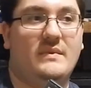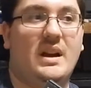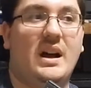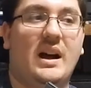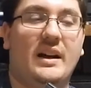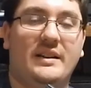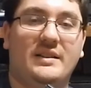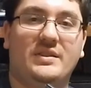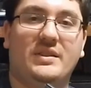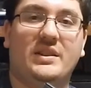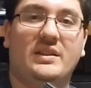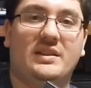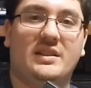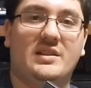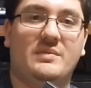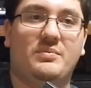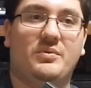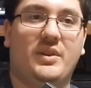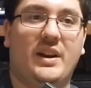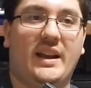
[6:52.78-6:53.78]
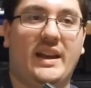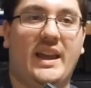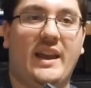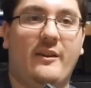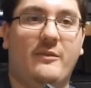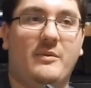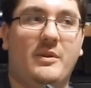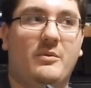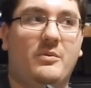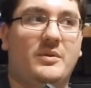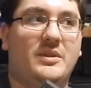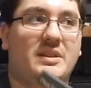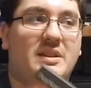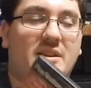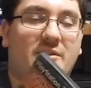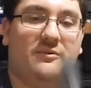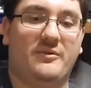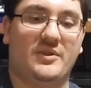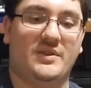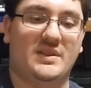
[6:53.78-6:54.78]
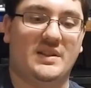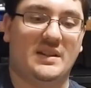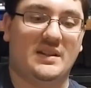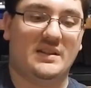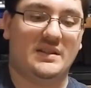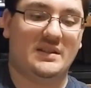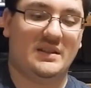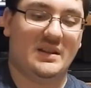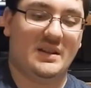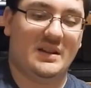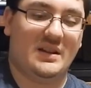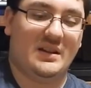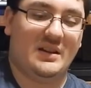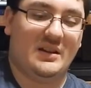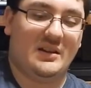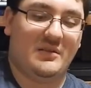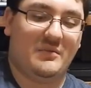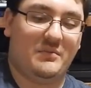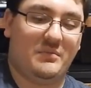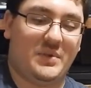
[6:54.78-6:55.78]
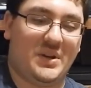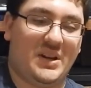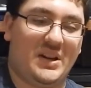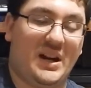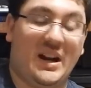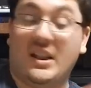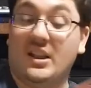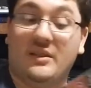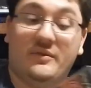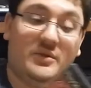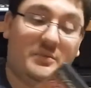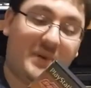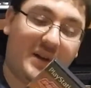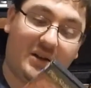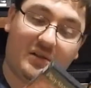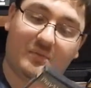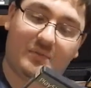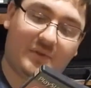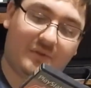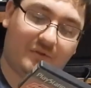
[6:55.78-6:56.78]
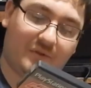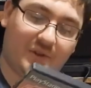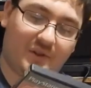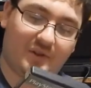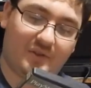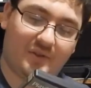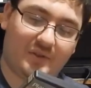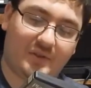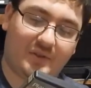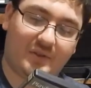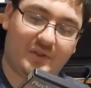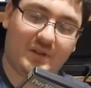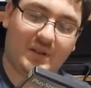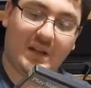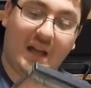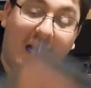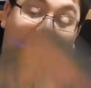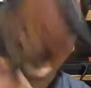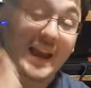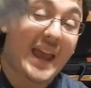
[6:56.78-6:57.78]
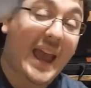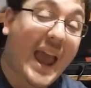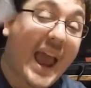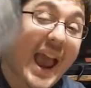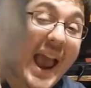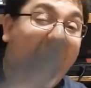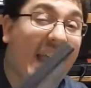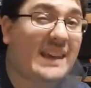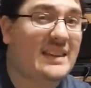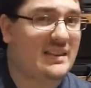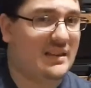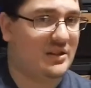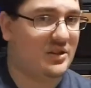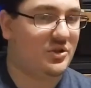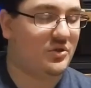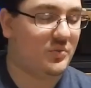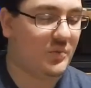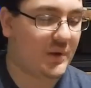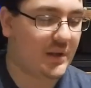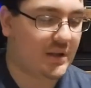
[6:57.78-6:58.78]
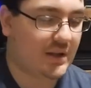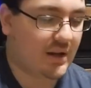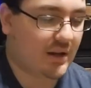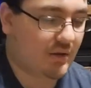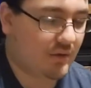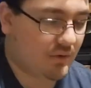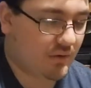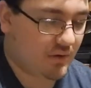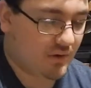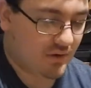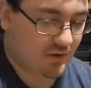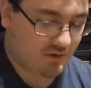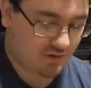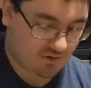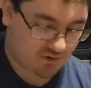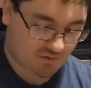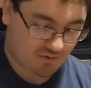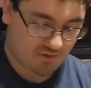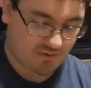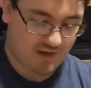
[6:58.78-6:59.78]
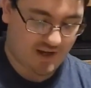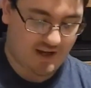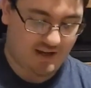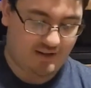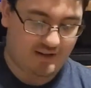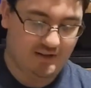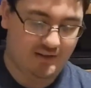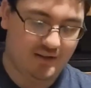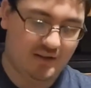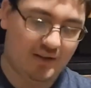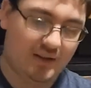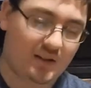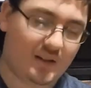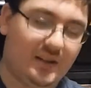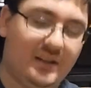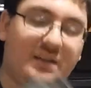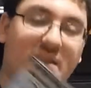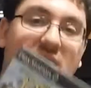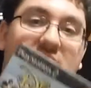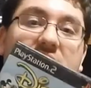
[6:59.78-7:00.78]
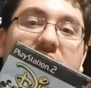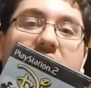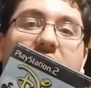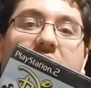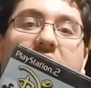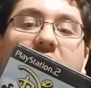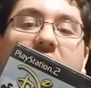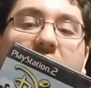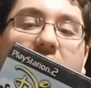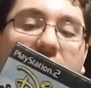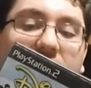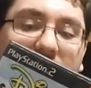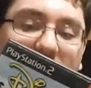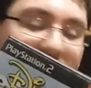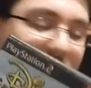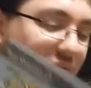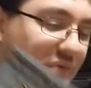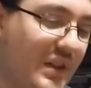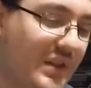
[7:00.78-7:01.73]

Honestly, at this point, I can't remember what the difference is. But I love the Powerpuff Girls. I hate the new one, though. Screw that. Disney Golf.